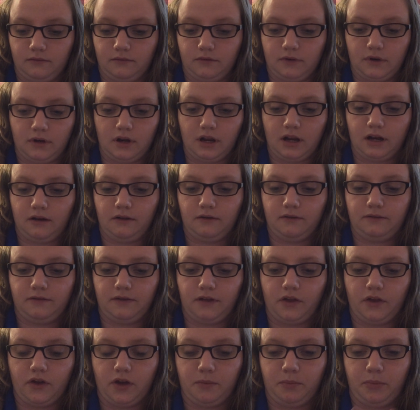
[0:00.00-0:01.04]

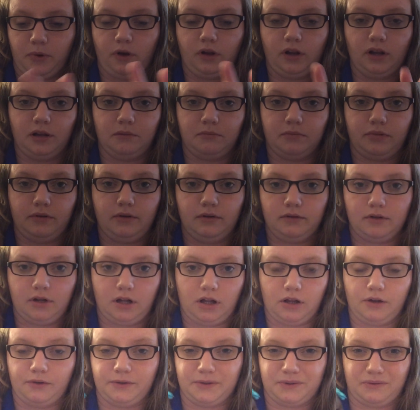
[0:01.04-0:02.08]
the pull-up
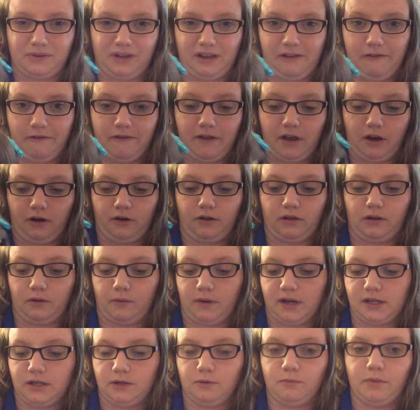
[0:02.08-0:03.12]
clothes really fit her. They're
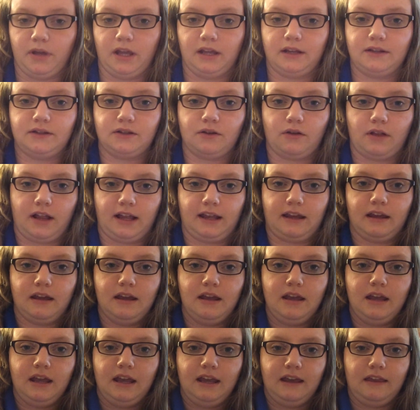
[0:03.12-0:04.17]
way too big. So like
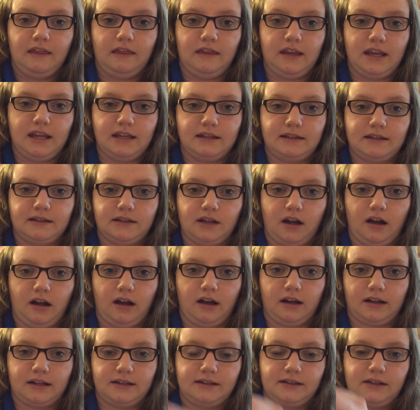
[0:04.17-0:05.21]
these
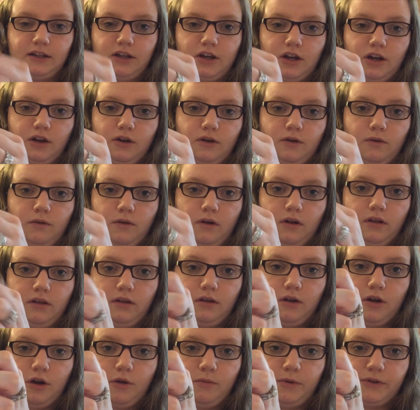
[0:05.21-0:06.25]
socks go
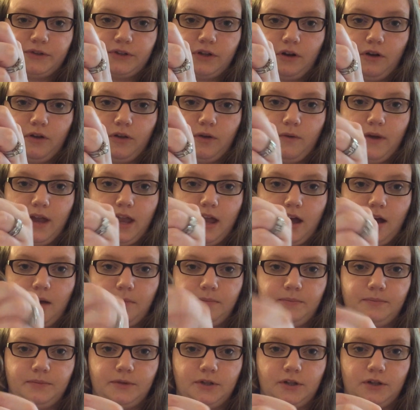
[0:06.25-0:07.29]
almost all the way
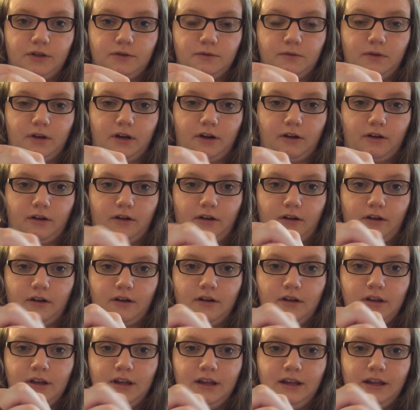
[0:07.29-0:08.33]
up to her
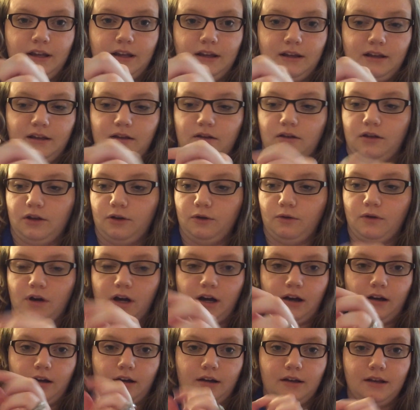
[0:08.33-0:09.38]

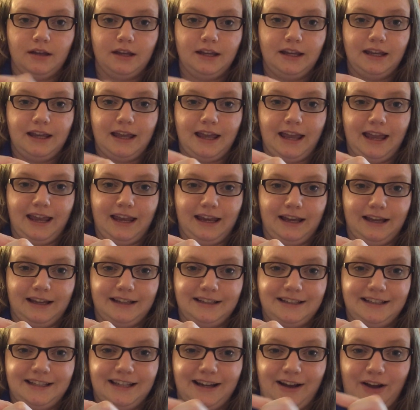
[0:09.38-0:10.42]
hoo-ha,
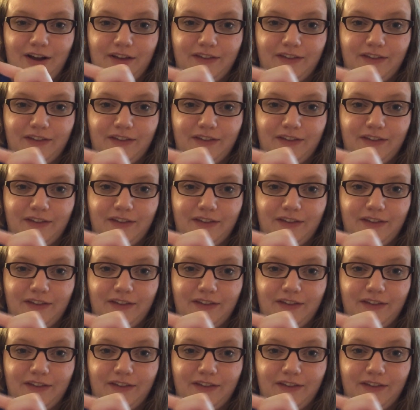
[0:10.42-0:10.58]
and